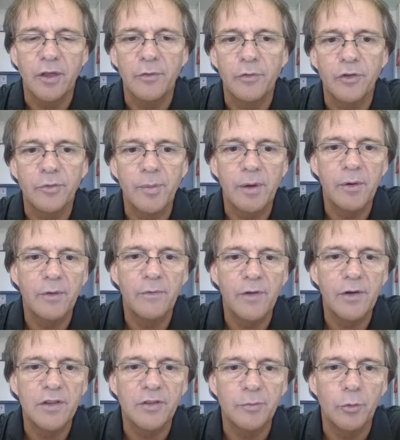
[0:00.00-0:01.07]

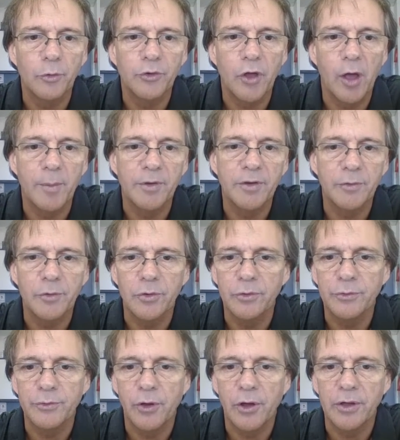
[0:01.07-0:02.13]
very small time interval,
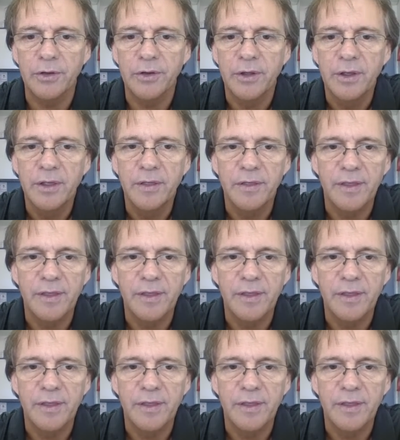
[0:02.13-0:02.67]
you'll find